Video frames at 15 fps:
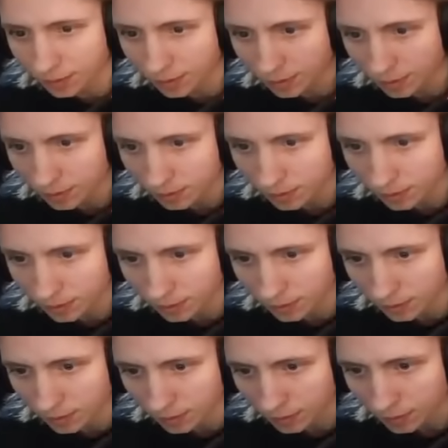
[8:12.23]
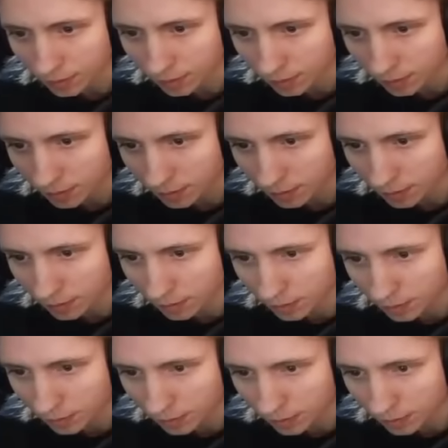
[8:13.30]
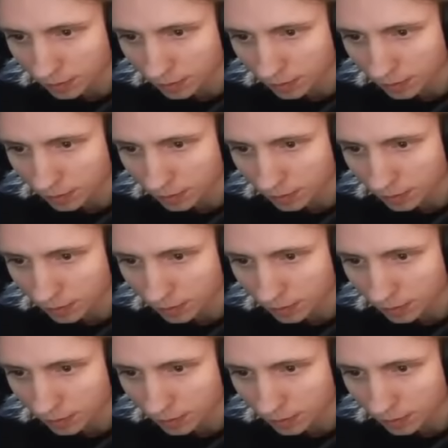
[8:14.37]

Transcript: (silence)